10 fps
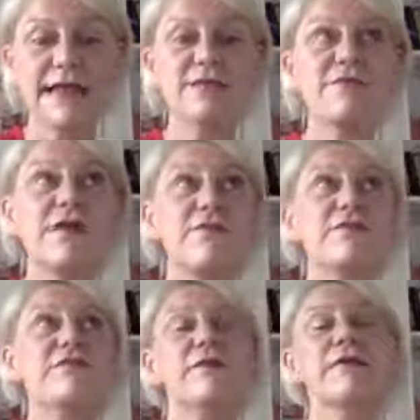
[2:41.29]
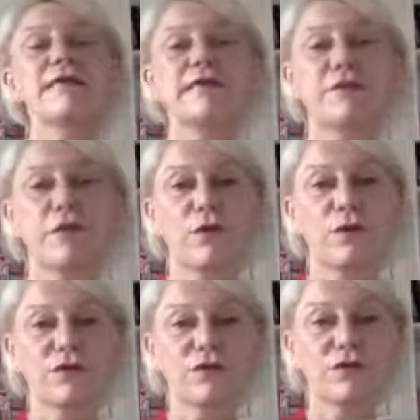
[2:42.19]
It's very, very
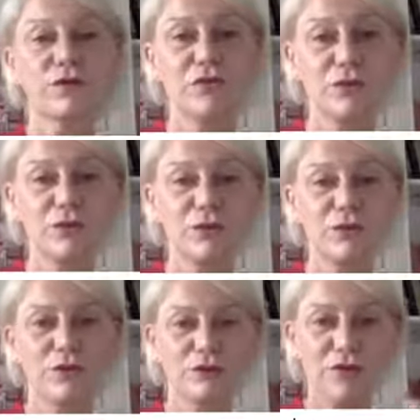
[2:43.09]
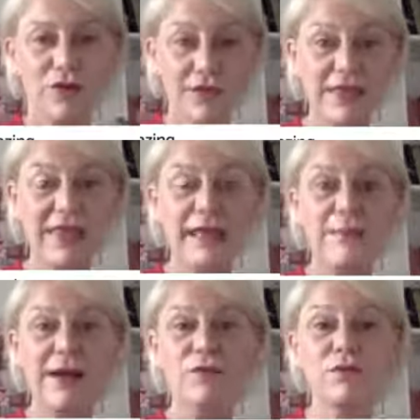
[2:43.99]
difficult to start thinking
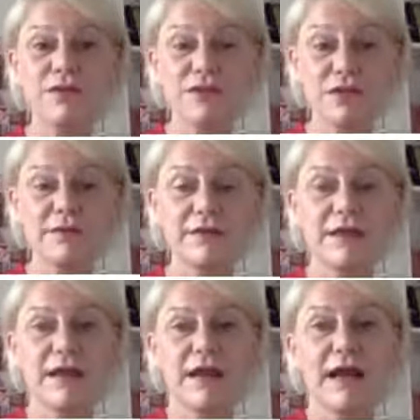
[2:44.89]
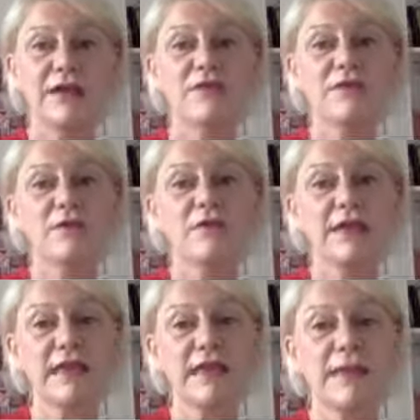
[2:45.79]
about your vision and to start
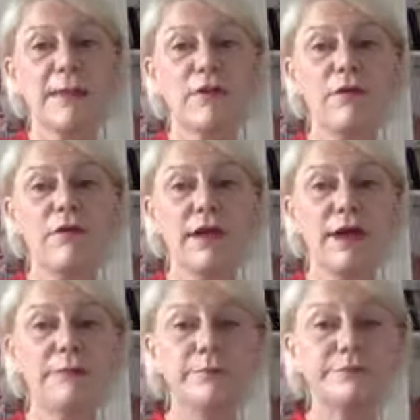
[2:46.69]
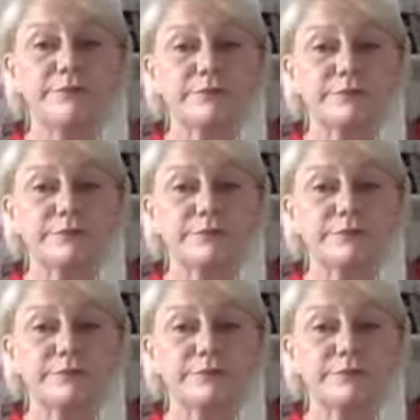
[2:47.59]
thinking about the